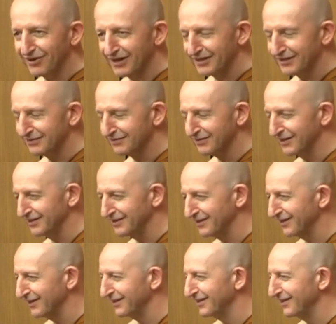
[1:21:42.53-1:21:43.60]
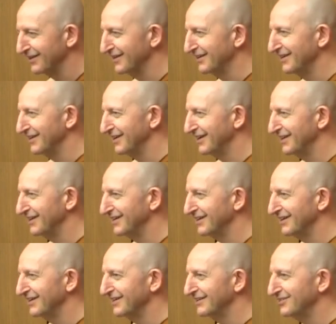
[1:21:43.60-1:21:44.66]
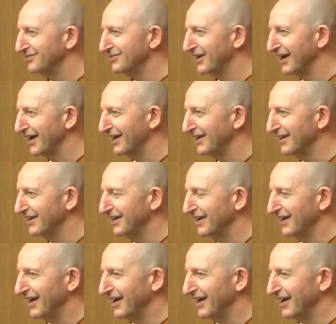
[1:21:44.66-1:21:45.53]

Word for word: Brighton in in uh, the UK,